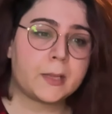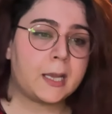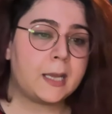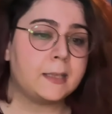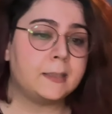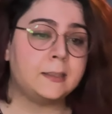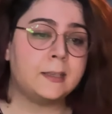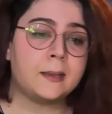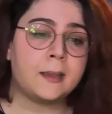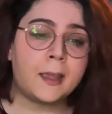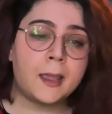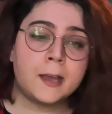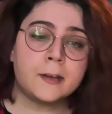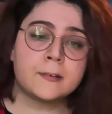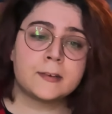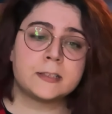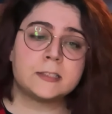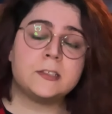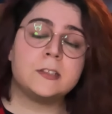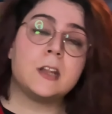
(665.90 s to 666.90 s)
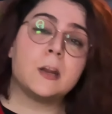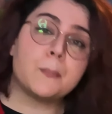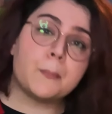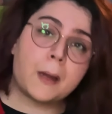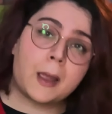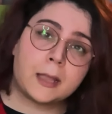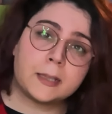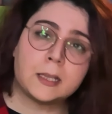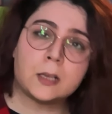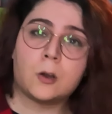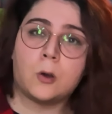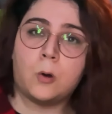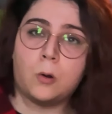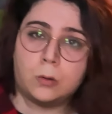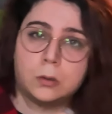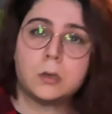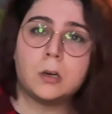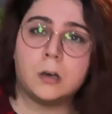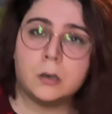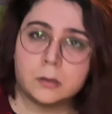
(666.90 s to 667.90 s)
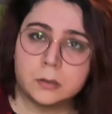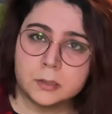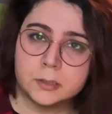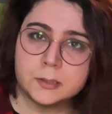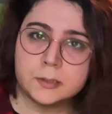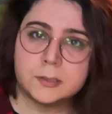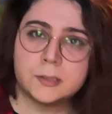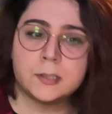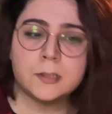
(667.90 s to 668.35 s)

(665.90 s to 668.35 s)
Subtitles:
and the areas nearby the cold current